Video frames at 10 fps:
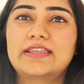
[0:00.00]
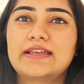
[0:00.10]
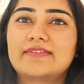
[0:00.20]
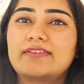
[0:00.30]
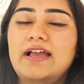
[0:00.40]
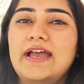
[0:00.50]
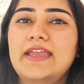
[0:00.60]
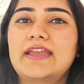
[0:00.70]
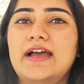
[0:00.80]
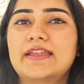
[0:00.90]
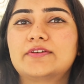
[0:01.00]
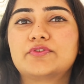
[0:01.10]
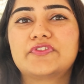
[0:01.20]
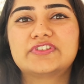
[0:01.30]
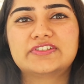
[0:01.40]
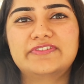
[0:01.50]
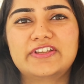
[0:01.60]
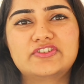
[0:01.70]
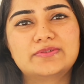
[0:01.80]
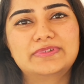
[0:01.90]
Yes, I roasted
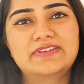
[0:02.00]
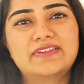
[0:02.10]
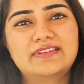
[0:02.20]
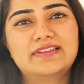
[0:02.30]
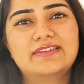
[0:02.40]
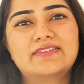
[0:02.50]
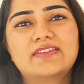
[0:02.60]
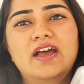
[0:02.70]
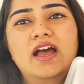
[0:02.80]
vegetables in this